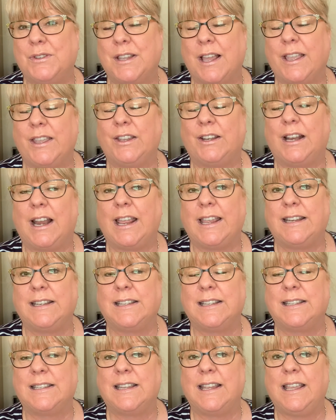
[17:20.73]
that you'd like
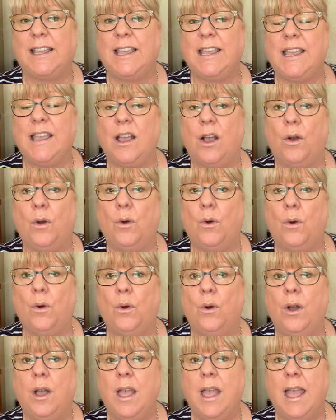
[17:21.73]
to see
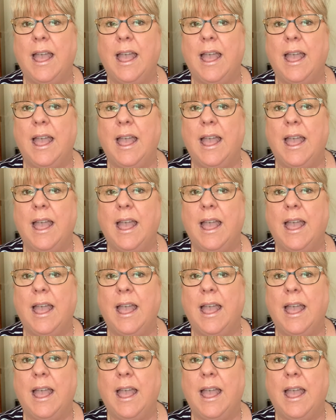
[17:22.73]
or